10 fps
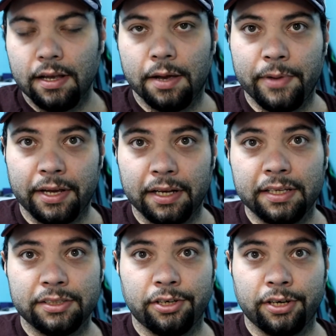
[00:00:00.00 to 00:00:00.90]
And make it
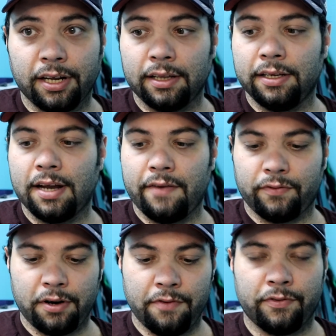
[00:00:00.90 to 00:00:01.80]
easier to clean
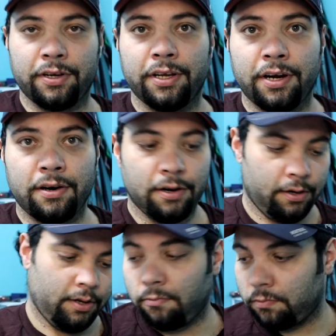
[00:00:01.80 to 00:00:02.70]
after every year.
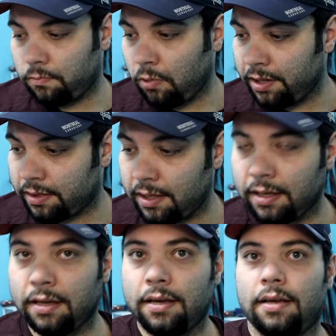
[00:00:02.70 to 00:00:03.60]
And one
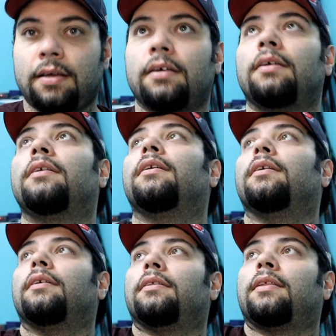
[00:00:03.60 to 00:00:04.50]
thing
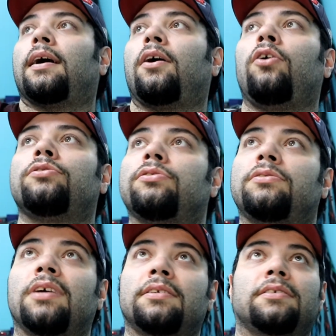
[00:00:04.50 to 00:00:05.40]
that also
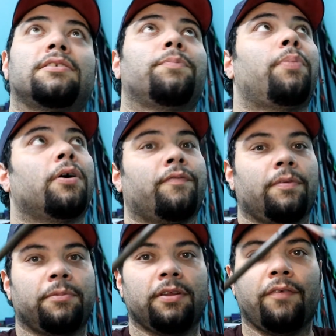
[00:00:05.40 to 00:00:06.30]
sets this apart
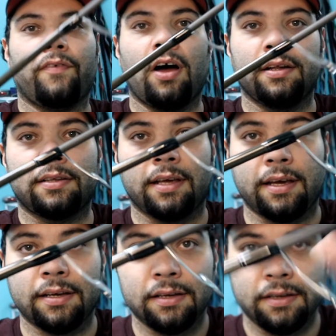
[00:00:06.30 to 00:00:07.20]
from the Levante